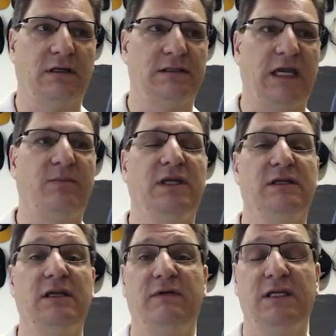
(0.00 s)
taping
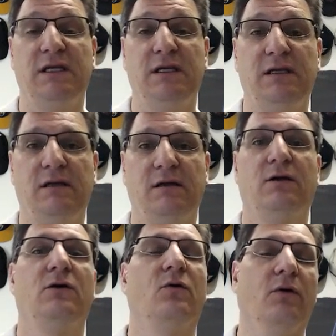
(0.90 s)
DVD,
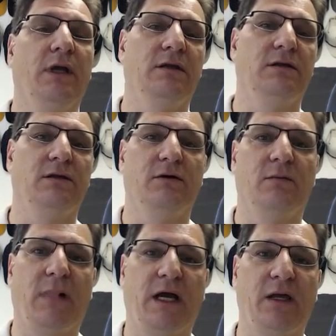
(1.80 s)
or you can do
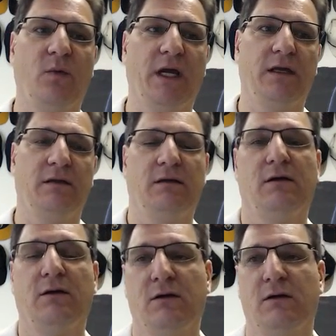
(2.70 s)
them my way,
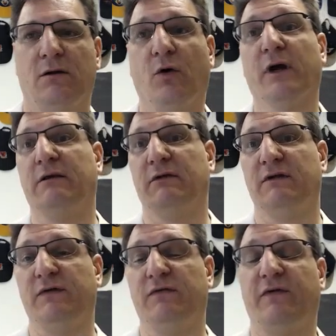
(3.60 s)
or even
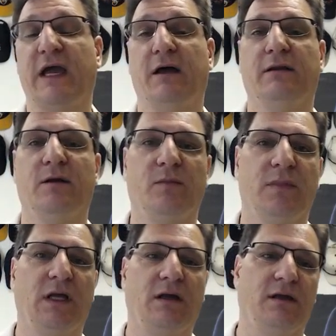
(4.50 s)
if you found them
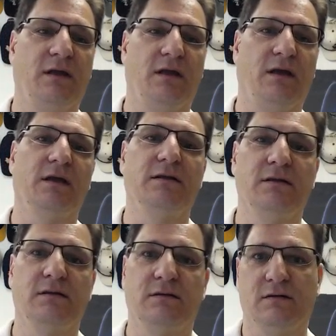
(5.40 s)

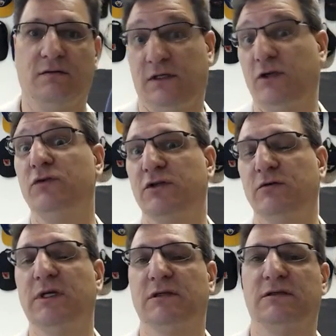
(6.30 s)
on
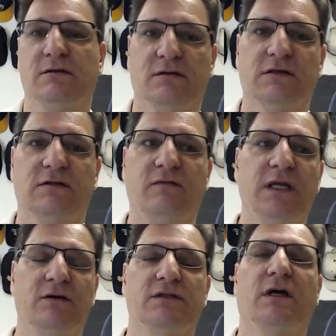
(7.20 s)
YouTube, because there's
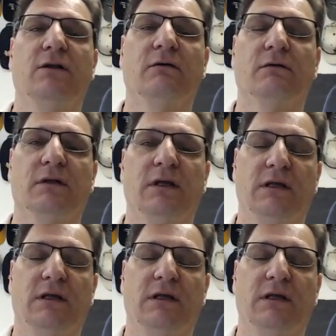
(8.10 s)
videos all over the